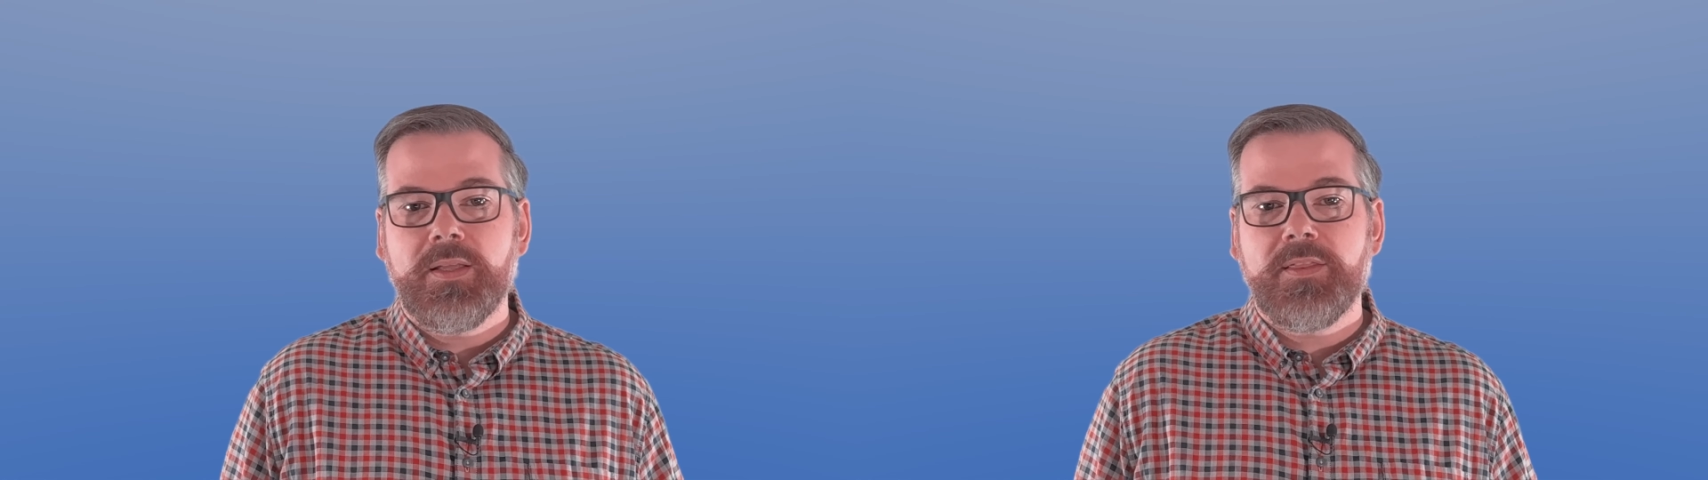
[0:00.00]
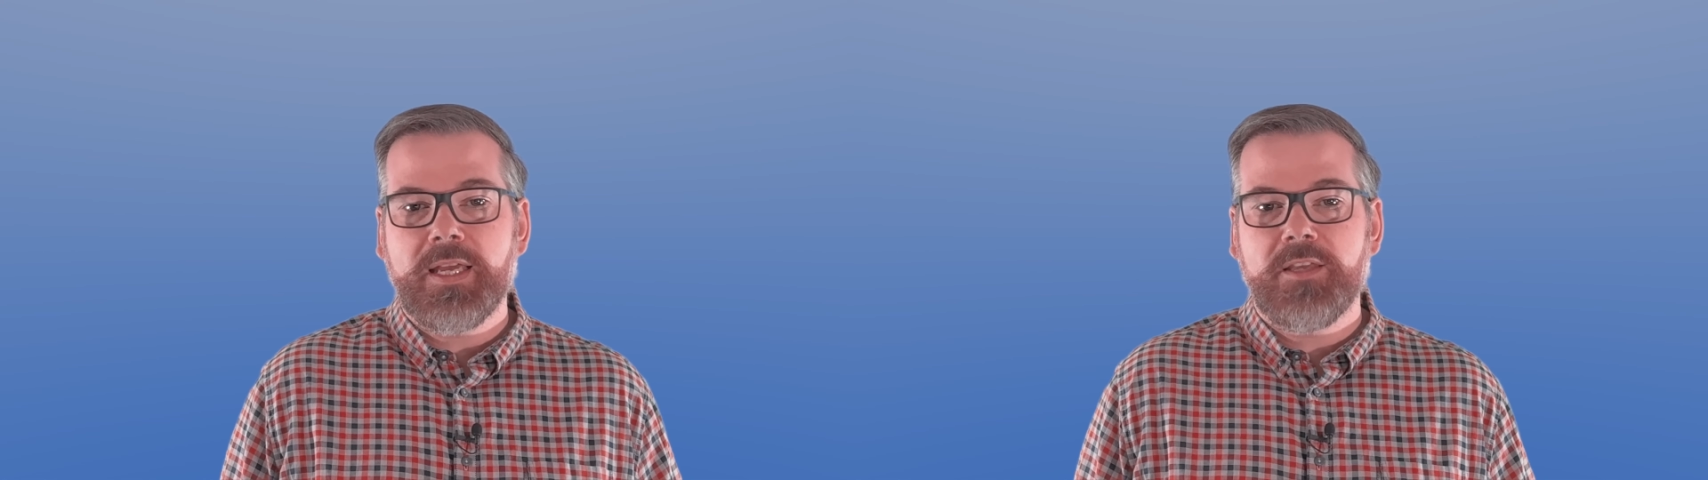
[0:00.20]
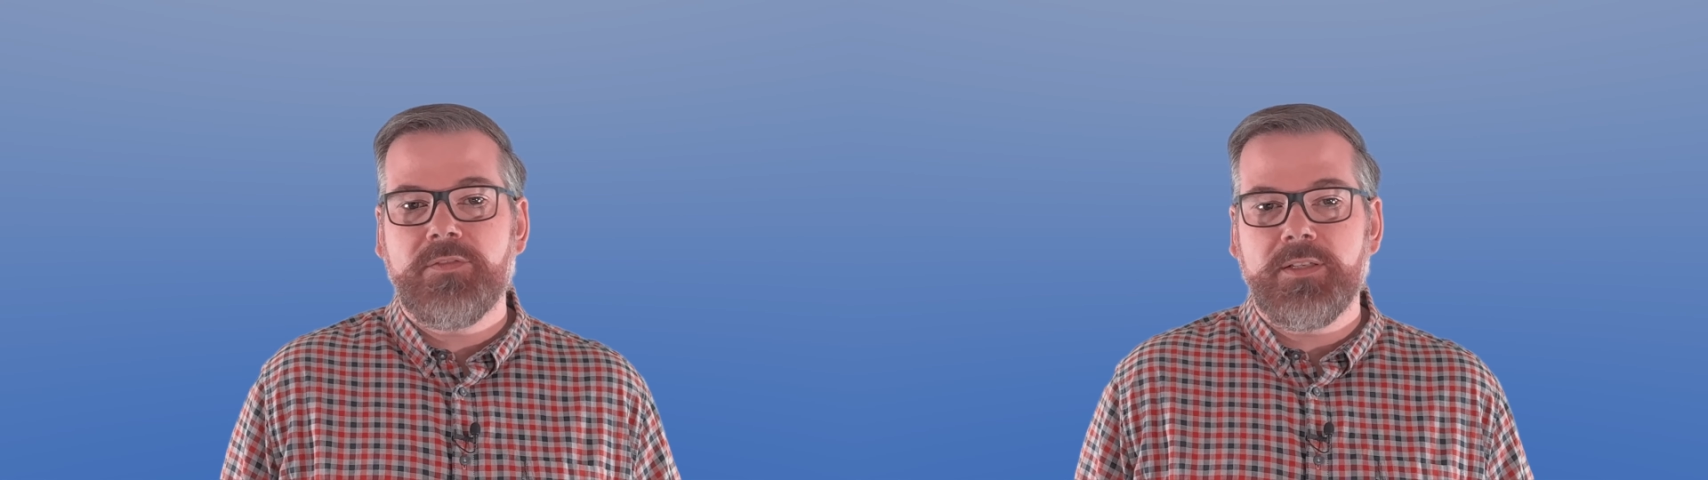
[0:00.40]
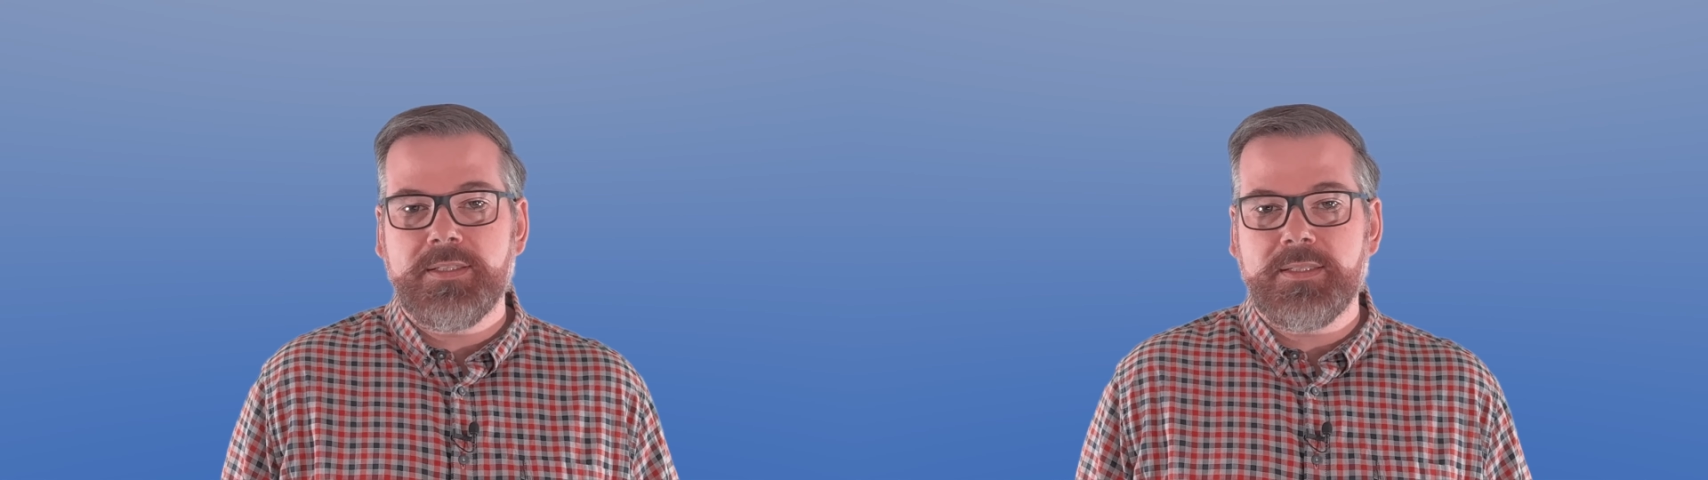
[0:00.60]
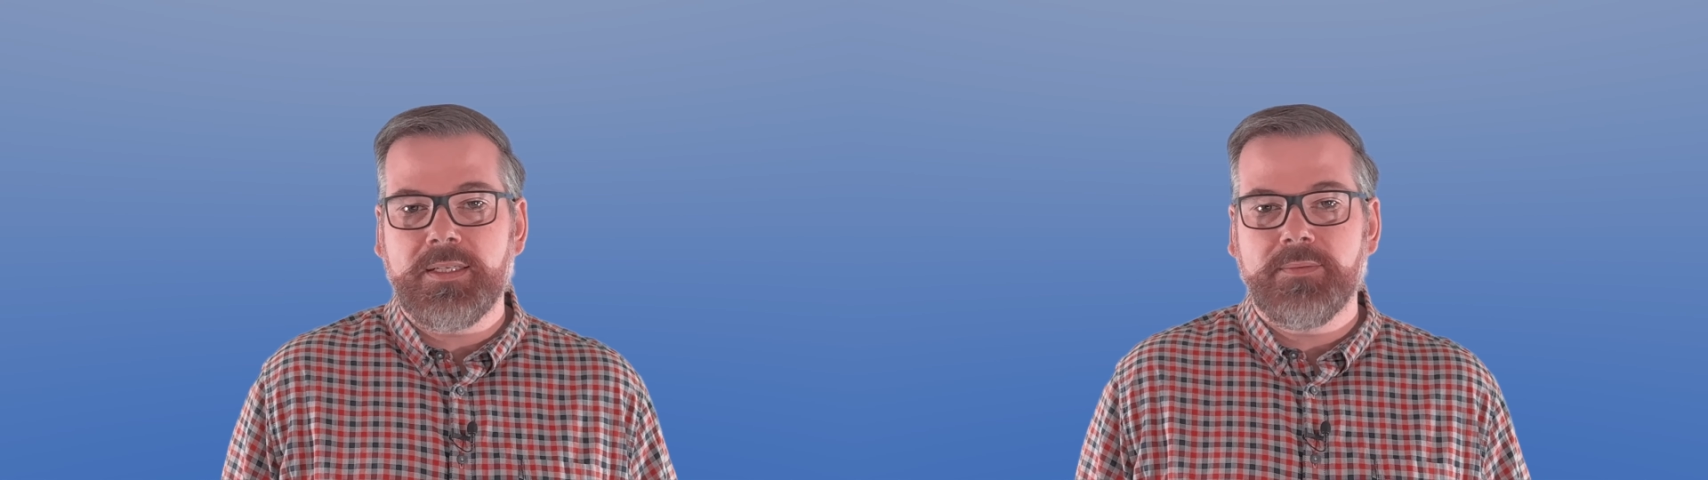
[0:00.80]
Thank you for
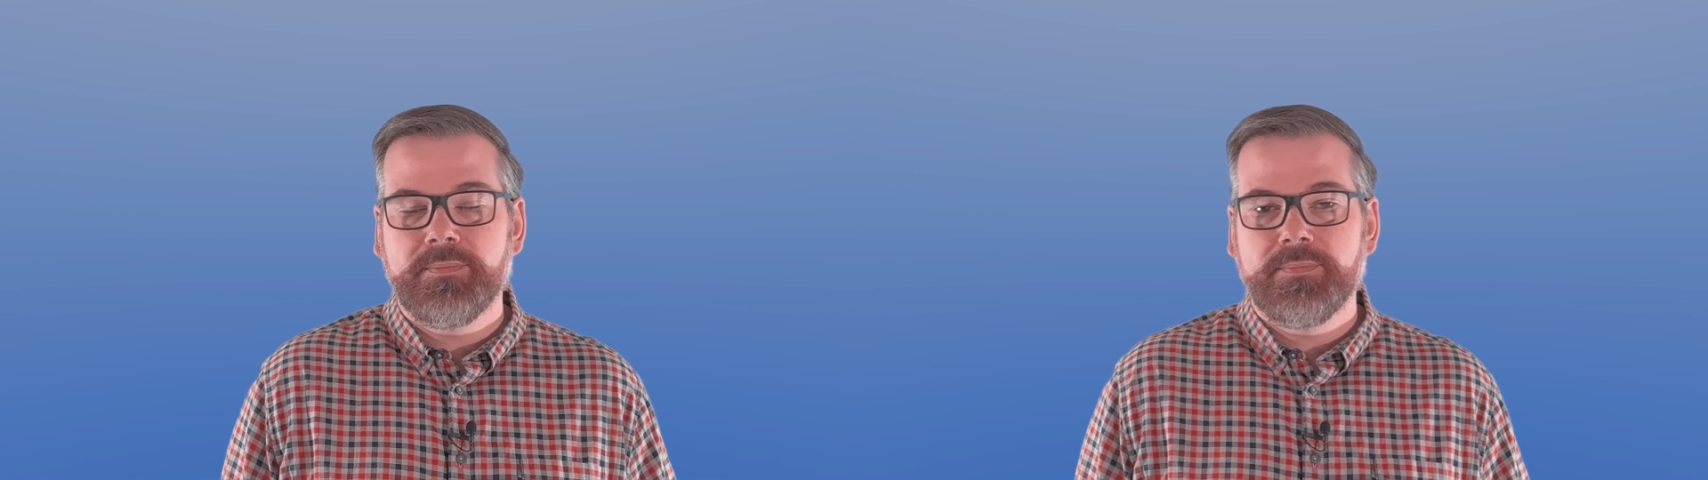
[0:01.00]
listening.